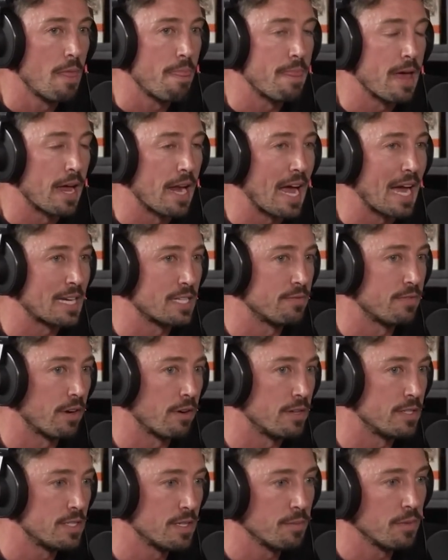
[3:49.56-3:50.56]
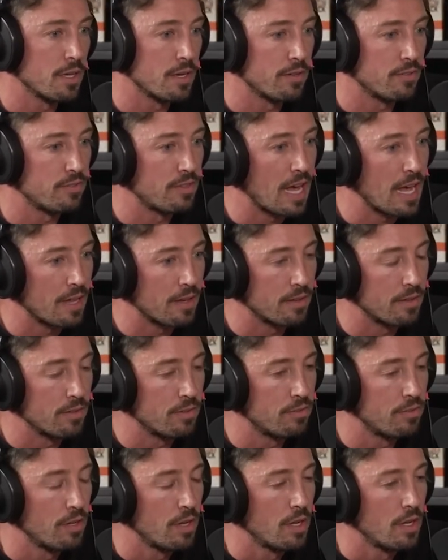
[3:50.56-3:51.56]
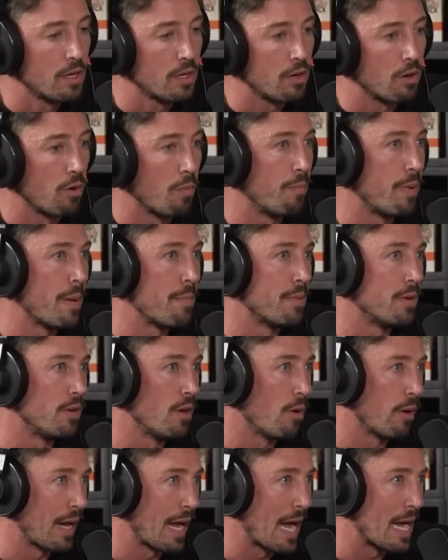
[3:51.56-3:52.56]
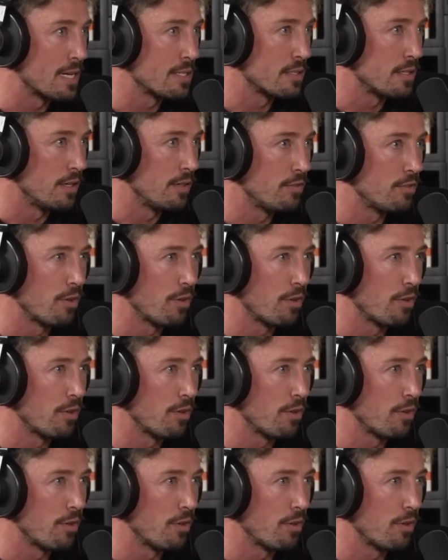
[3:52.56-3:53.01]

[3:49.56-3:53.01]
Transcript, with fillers: that acts very similar to statins called bempedoic acid.